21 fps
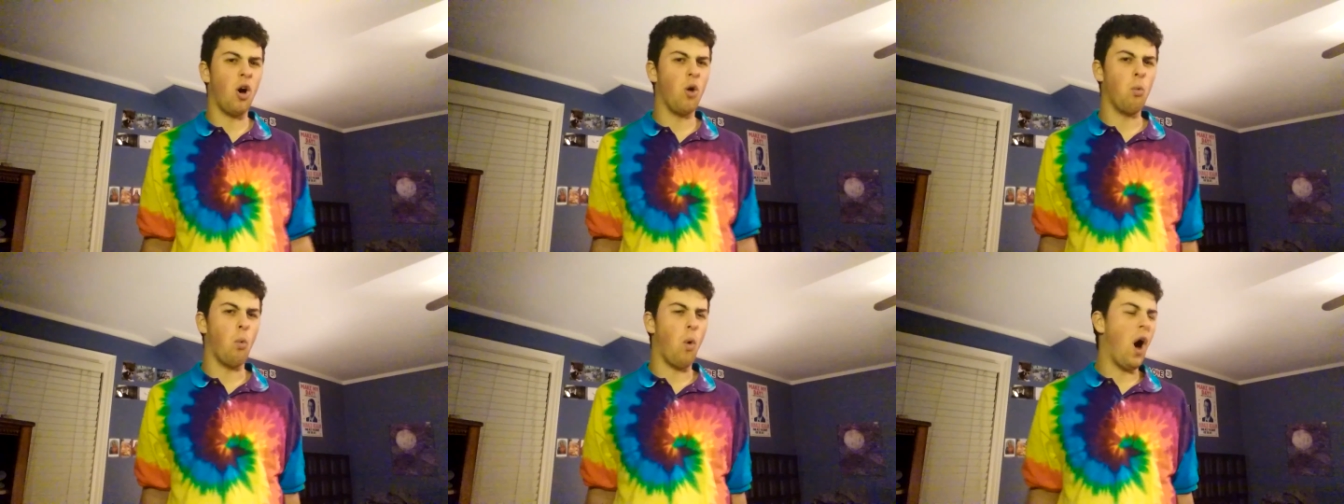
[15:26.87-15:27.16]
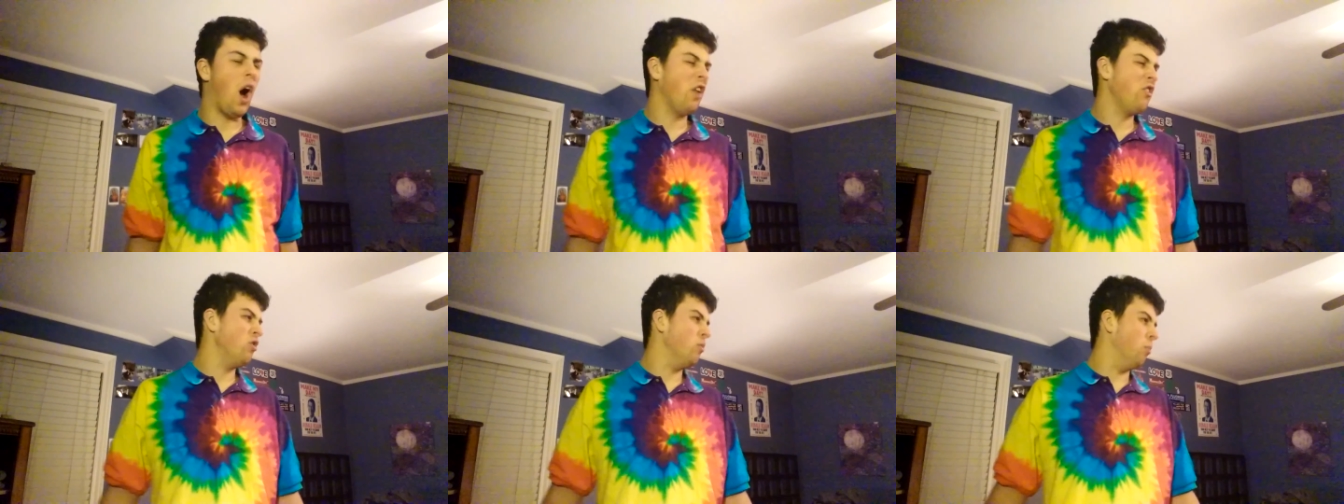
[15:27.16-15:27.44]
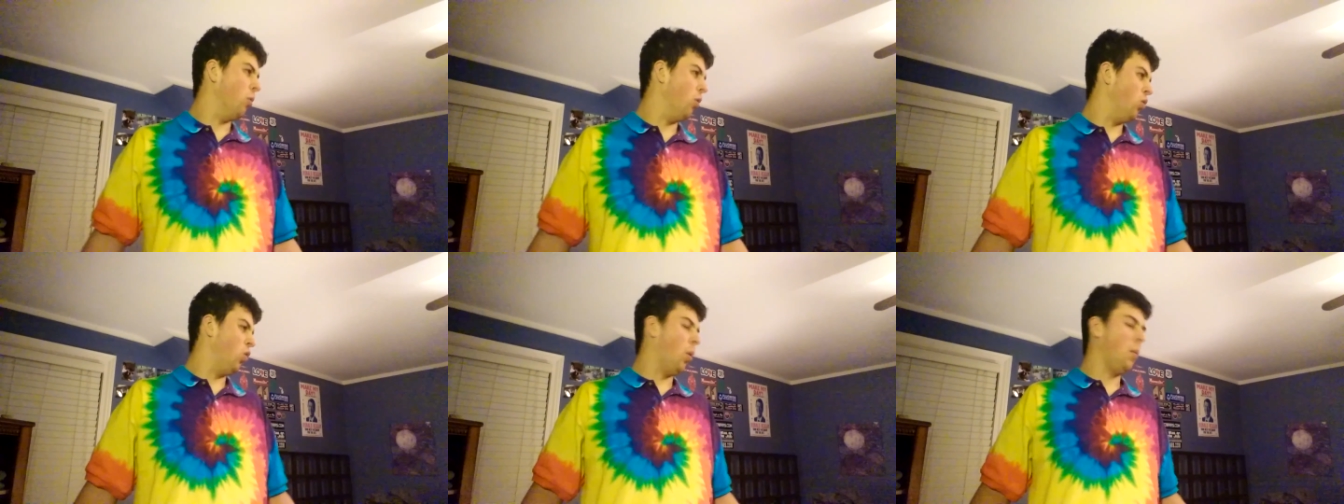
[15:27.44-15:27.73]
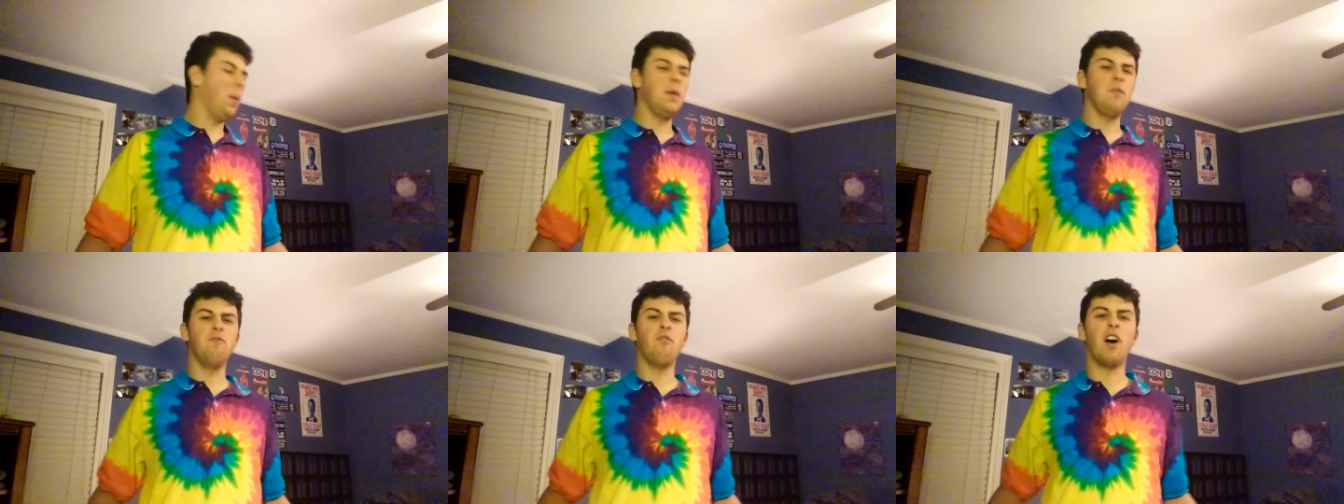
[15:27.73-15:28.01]
unwatchable.
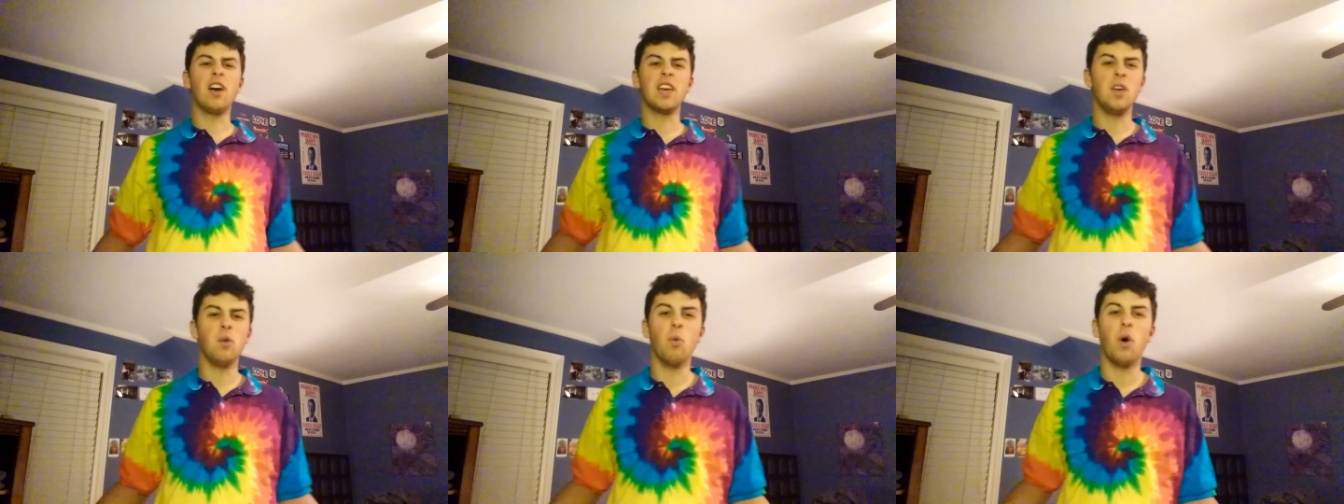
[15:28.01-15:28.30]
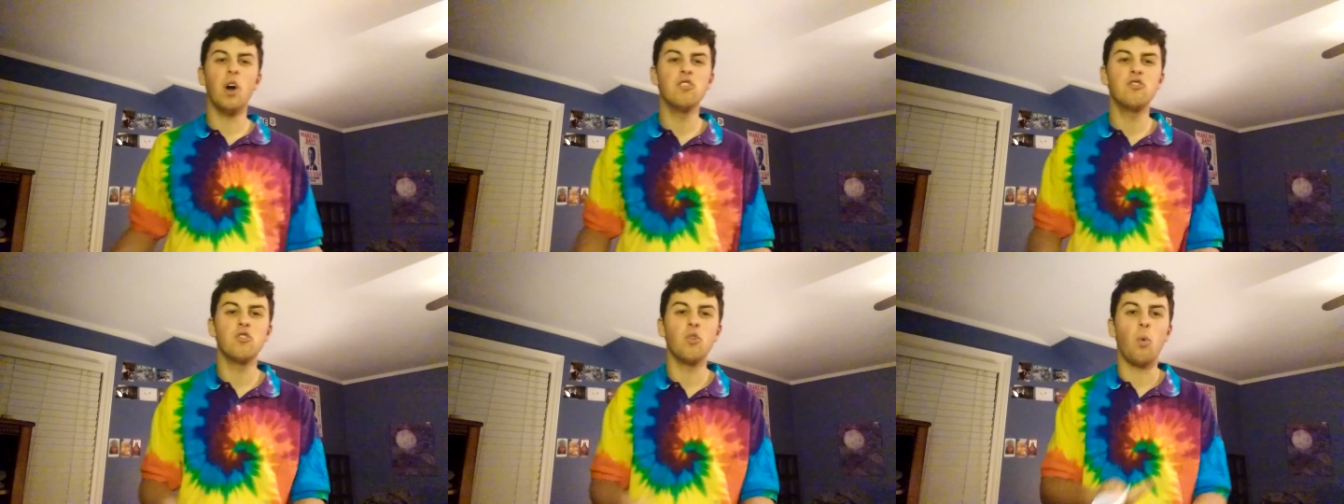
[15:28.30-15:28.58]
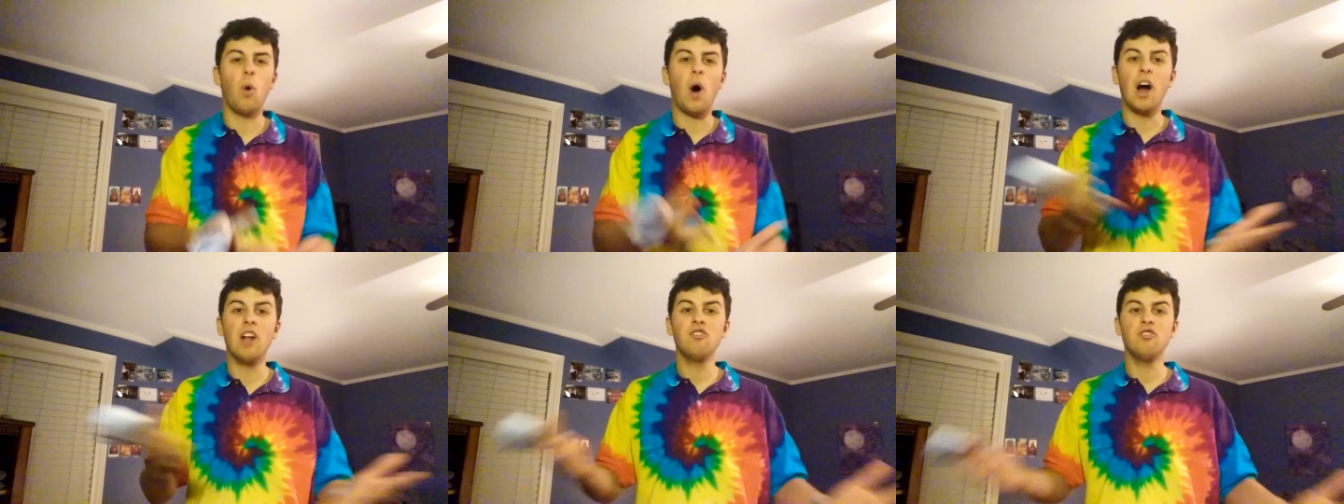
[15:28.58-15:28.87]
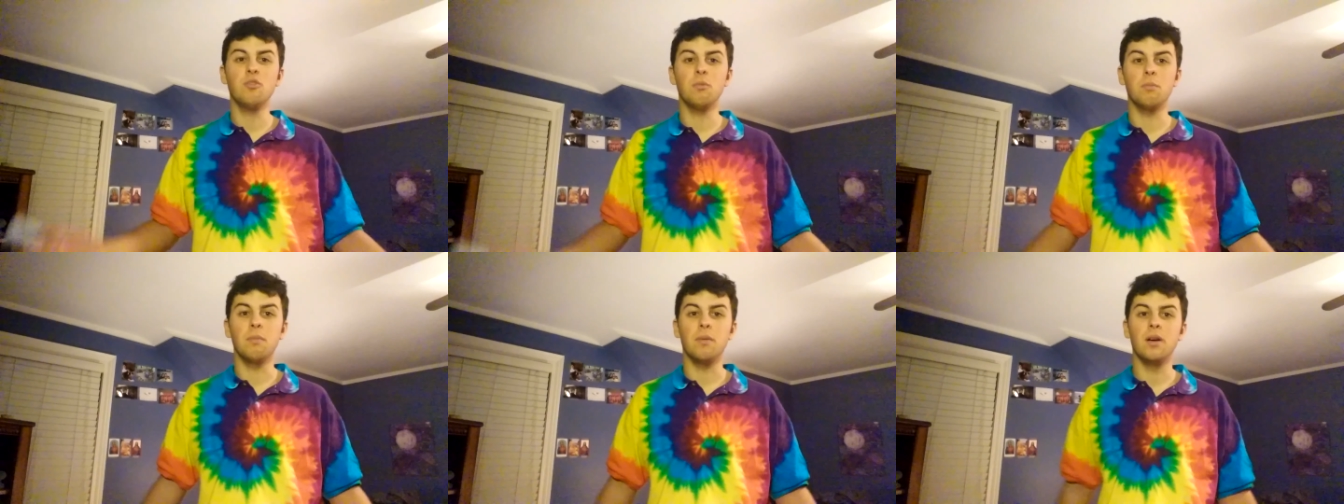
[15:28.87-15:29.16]
Nobody fucking wants to
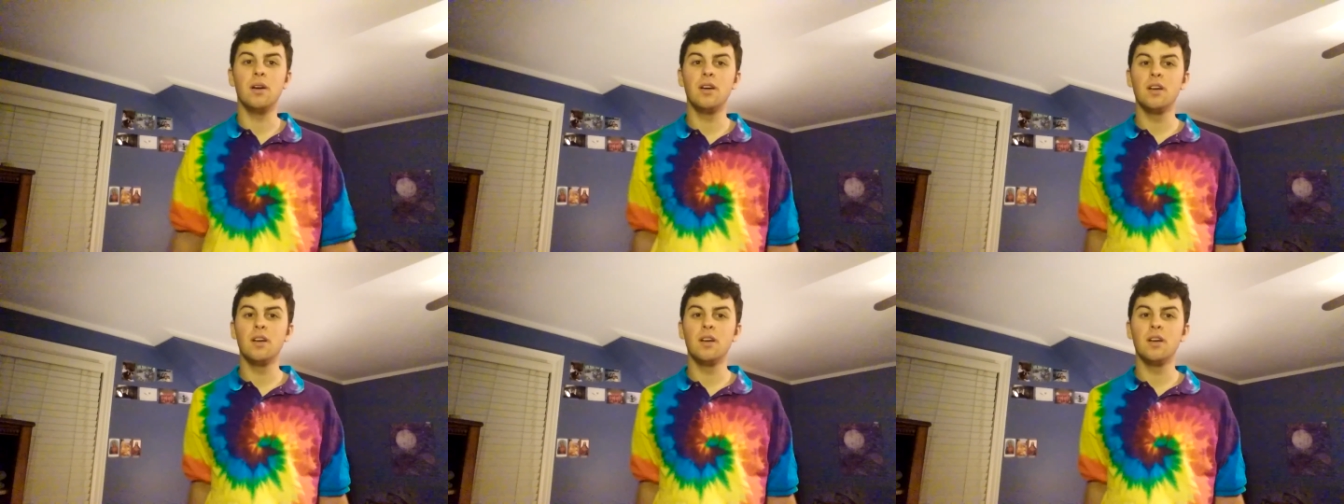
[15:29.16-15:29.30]
watch them.